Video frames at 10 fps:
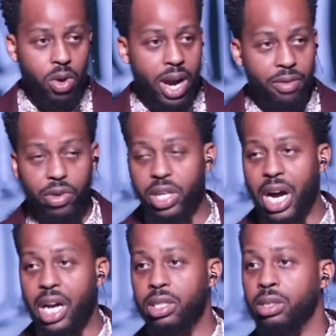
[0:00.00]
or every
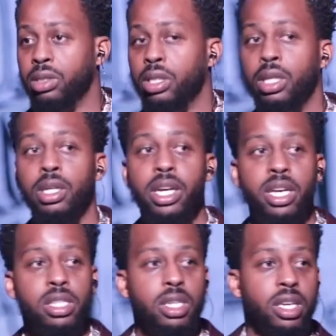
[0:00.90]
dollar.
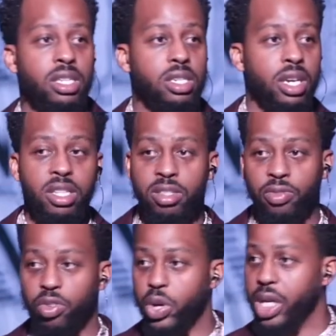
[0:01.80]
It's, it's, it's
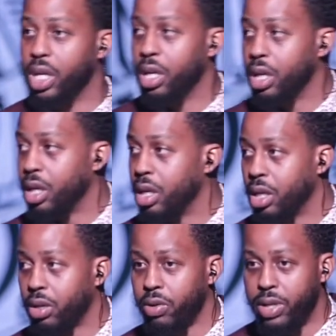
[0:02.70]
free.
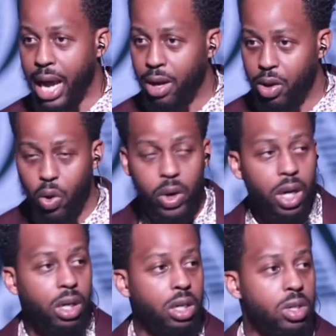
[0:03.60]
Download
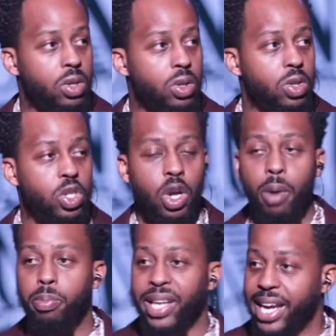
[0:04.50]
it,
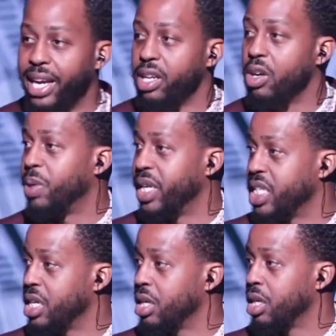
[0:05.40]
start planning your
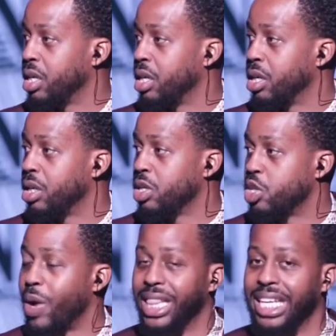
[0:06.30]
budget.
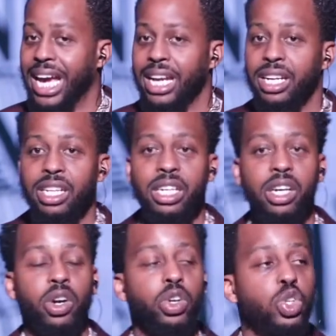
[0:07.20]
So at the end of the
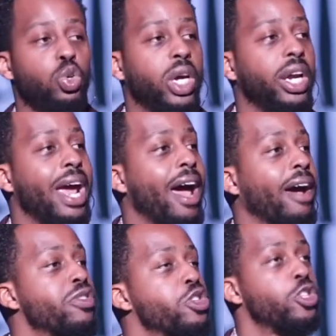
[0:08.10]
year, you can
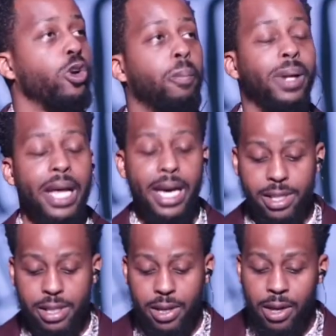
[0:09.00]
have
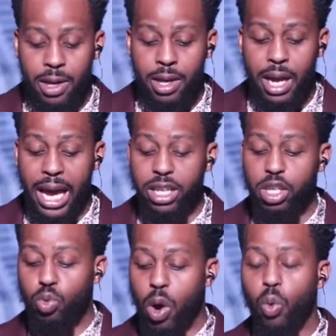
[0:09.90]
surplus and
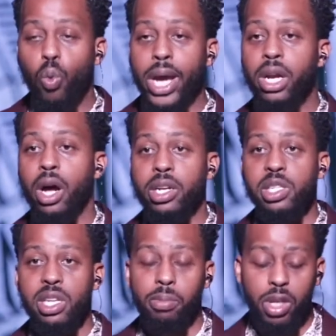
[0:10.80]
you won't wait on a
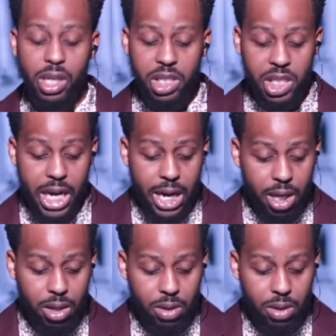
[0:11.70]
stimulus check.